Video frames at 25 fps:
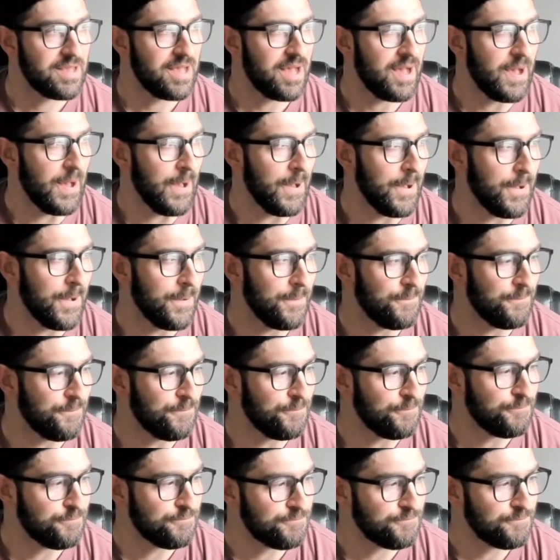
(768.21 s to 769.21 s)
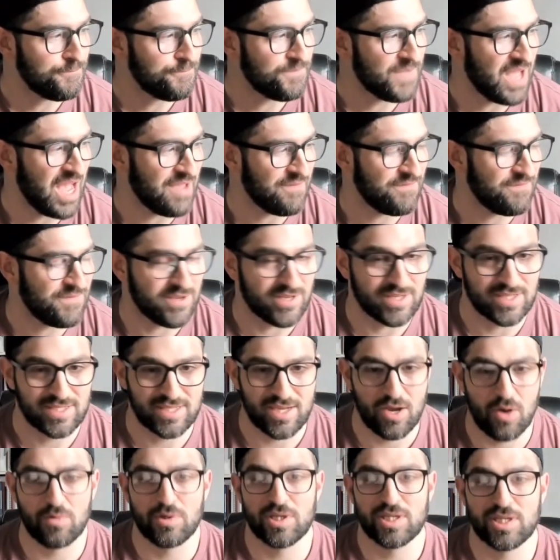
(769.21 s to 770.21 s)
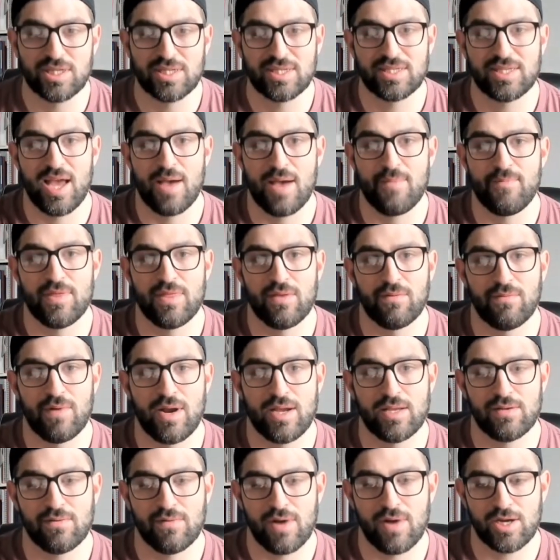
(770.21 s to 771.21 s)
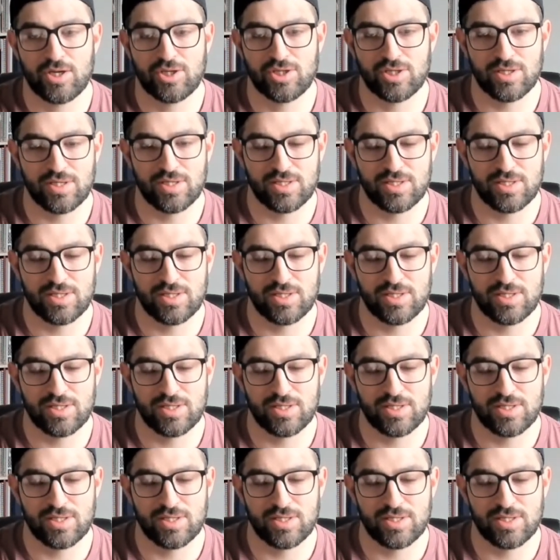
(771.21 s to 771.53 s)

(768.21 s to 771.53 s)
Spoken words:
I feel it's always a step in the right direction.